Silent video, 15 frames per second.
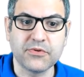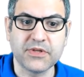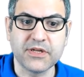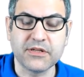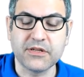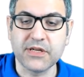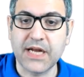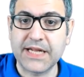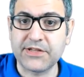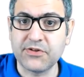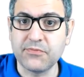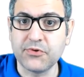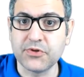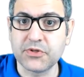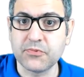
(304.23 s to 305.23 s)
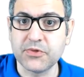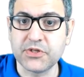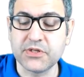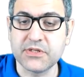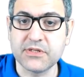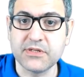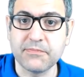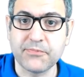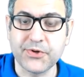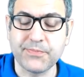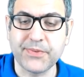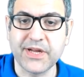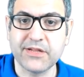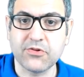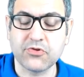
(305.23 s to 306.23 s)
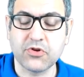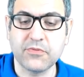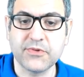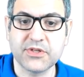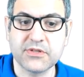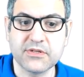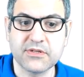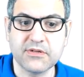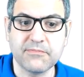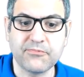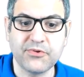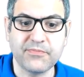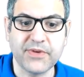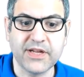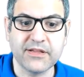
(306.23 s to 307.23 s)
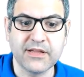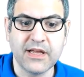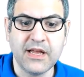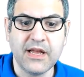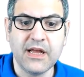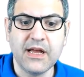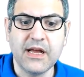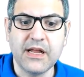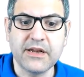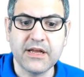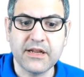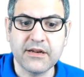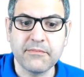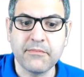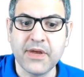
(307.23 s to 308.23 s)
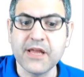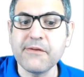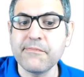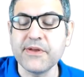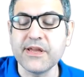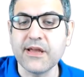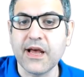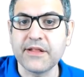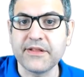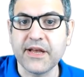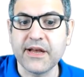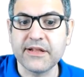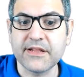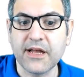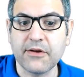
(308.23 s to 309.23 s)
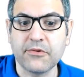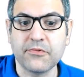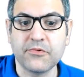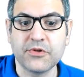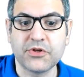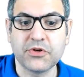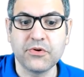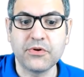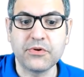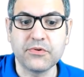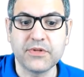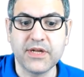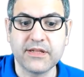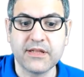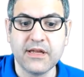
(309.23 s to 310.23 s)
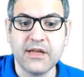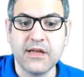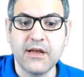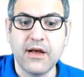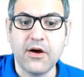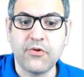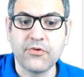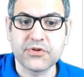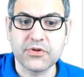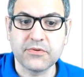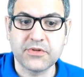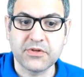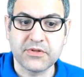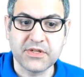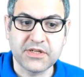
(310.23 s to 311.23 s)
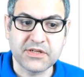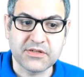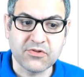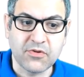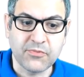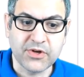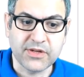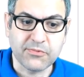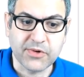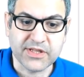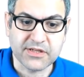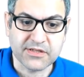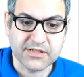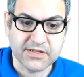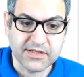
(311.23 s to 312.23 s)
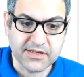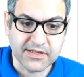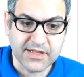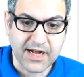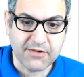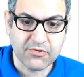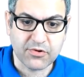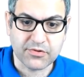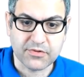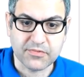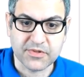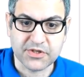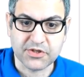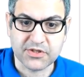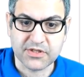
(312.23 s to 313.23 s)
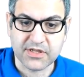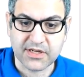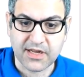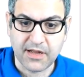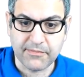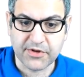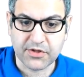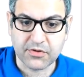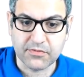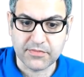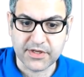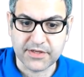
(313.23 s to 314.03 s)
the attributes, which is the prepend, autonomous system prepend. And then maybe at the end I will show you that also, so this is normally what is the download, which is the coming to me.